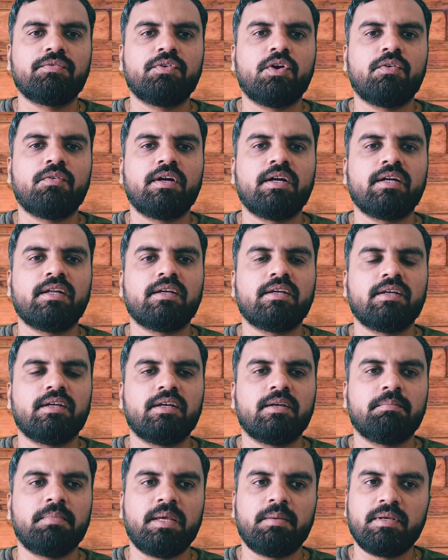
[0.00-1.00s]
Going
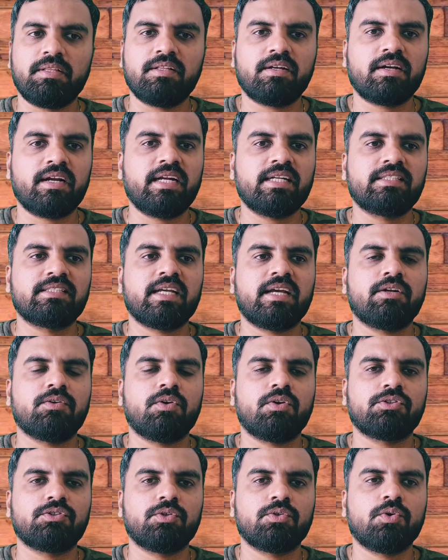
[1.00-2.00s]
forward, maybe the
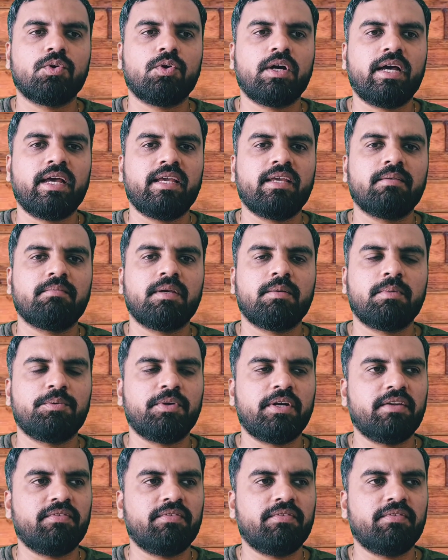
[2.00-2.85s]
rates can also go high.